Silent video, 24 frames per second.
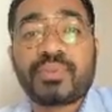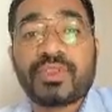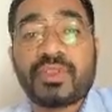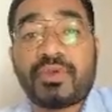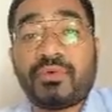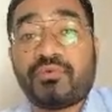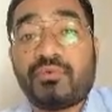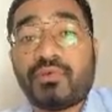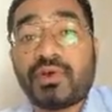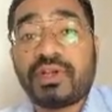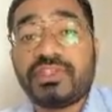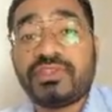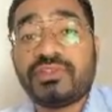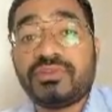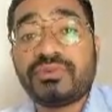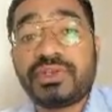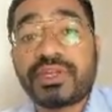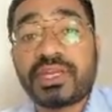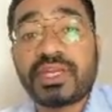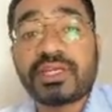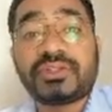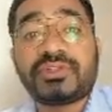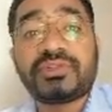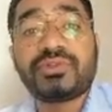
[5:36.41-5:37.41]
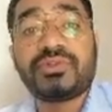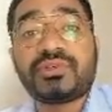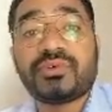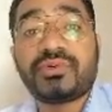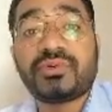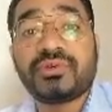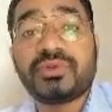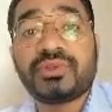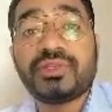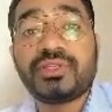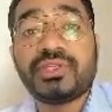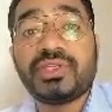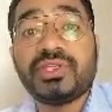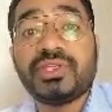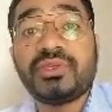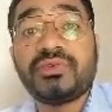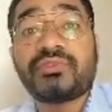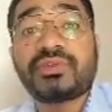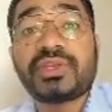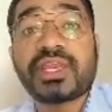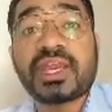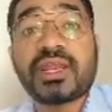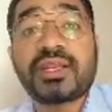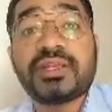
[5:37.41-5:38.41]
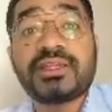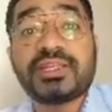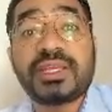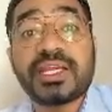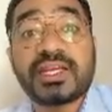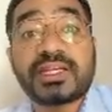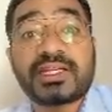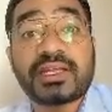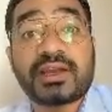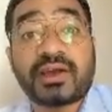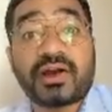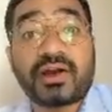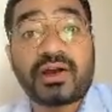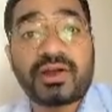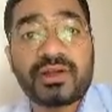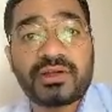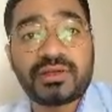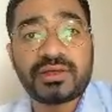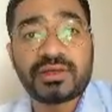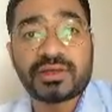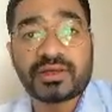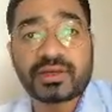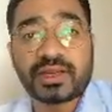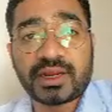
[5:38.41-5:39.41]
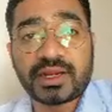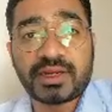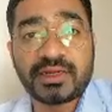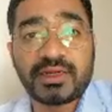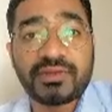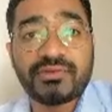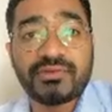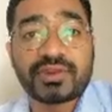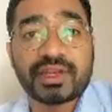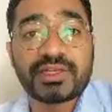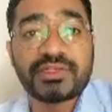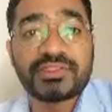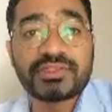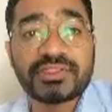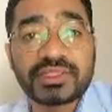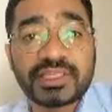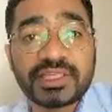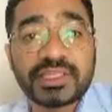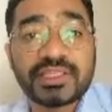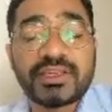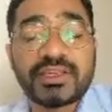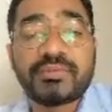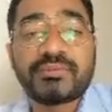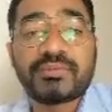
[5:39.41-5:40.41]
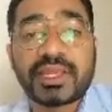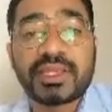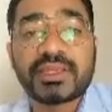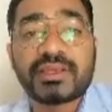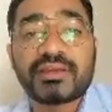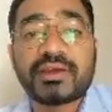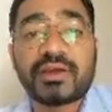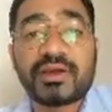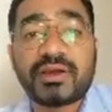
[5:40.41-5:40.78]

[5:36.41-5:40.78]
Once you get to know, you can get an order and you can say them like,